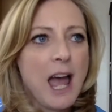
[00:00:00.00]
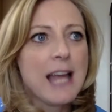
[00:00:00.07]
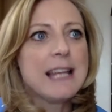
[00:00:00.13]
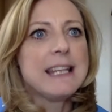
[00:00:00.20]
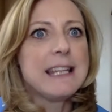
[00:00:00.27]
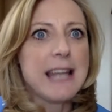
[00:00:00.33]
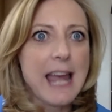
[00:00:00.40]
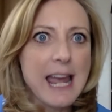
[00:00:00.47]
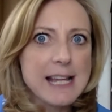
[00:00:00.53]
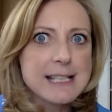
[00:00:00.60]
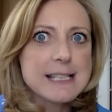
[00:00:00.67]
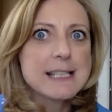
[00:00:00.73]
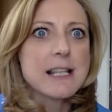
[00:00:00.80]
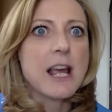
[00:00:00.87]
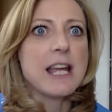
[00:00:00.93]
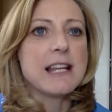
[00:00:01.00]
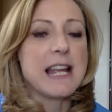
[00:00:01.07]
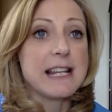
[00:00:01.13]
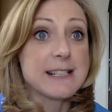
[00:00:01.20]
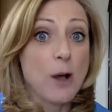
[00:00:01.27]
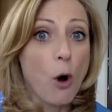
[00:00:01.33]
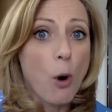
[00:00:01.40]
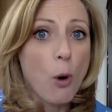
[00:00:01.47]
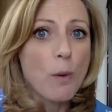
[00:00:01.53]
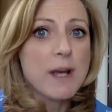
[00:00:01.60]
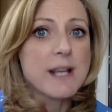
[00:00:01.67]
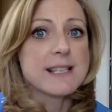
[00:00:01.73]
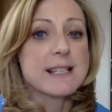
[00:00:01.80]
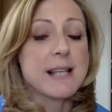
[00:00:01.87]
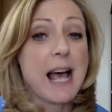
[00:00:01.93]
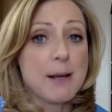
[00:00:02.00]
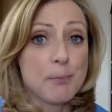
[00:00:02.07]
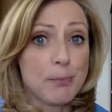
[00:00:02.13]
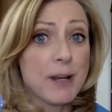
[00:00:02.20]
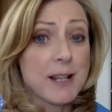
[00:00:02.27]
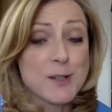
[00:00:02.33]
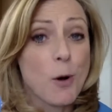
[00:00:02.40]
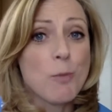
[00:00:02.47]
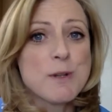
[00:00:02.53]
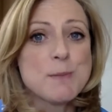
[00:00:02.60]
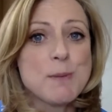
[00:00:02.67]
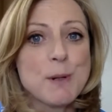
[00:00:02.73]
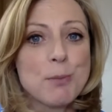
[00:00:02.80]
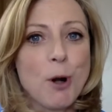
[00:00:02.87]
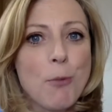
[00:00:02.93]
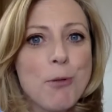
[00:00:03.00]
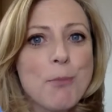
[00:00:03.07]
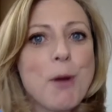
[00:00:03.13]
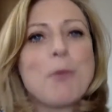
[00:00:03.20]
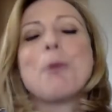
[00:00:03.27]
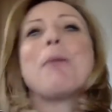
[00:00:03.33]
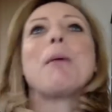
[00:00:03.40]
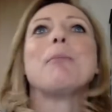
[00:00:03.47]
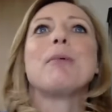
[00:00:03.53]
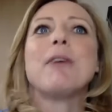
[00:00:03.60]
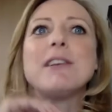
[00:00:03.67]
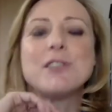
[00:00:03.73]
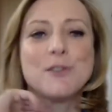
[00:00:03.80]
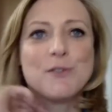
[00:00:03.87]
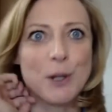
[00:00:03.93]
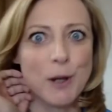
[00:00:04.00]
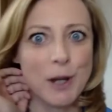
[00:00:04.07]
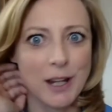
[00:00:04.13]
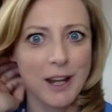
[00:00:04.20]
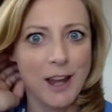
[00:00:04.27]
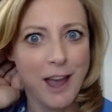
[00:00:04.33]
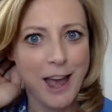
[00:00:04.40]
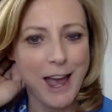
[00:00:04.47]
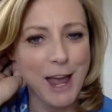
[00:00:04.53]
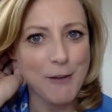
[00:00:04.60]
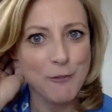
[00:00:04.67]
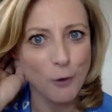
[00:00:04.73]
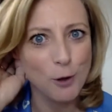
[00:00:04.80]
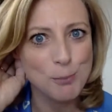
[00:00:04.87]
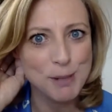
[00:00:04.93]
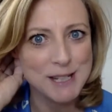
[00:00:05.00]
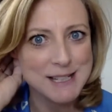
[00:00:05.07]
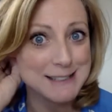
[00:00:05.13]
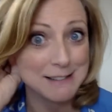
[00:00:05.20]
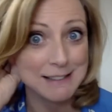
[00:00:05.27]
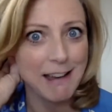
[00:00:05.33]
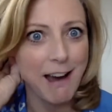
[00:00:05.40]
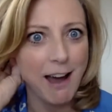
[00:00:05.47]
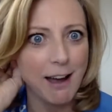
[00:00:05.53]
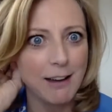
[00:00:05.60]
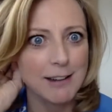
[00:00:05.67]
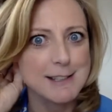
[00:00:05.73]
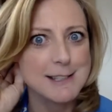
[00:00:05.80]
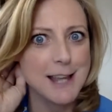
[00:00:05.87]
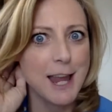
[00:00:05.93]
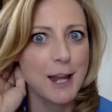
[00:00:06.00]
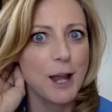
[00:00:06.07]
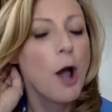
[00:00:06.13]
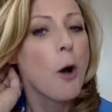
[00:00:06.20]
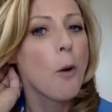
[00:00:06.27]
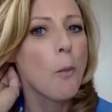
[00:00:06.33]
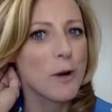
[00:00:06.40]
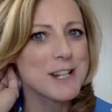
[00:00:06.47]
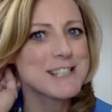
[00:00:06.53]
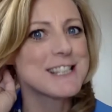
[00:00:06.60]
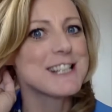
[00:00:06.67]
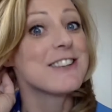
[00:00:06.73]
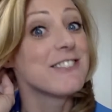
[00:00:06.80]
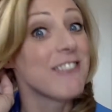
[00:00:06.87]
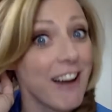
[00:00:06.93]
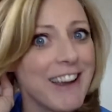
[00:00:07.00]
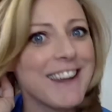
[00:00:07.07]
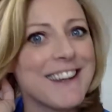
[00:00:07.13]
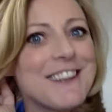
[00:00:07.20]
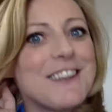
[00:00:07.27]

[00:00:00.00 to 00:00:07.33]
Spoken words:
Yes, it is has always been a problem. I remember interviewing Foreign Minister Kang and saying, what is it like